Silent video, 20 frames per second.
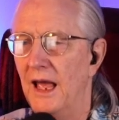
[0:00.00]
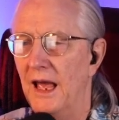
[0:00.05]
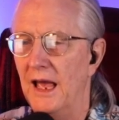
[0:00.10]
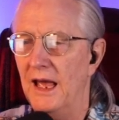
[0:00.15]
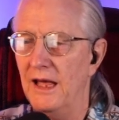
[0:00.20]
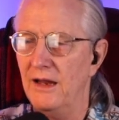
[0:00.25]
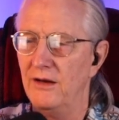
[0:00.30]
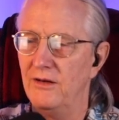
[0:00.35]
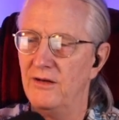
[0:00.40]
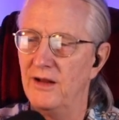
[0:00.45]

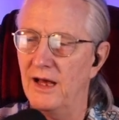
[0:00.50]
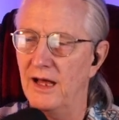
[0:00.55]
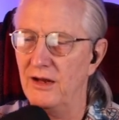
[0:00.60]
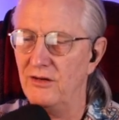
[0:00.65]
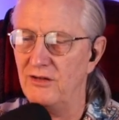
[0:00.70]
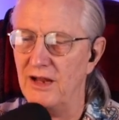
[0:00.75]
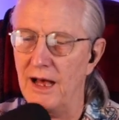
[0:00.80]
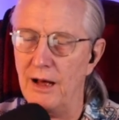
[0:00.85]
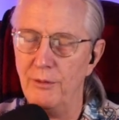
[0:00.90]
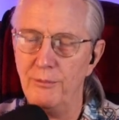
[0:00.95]
and
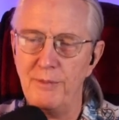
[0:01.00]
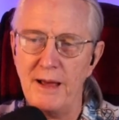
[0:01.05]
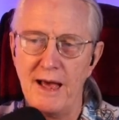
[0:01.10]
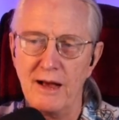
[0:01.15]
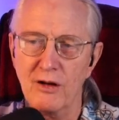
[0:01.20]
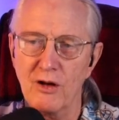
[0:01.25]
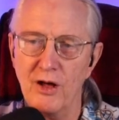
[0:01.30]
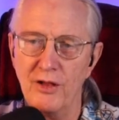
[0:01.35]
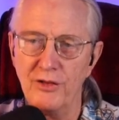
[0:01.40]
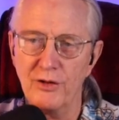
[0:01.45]
down
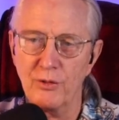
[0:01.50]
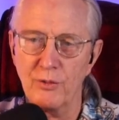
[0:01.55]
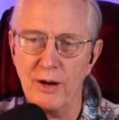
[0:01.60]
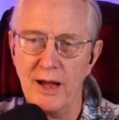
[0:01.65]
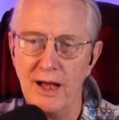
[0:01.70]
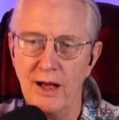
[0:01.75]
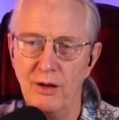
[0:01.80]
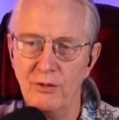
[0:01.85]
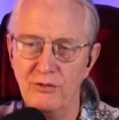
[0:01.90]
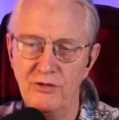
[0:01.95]
back on the
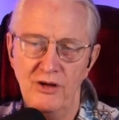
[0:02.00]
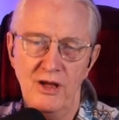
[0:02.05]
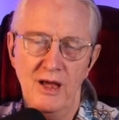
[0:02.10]
ground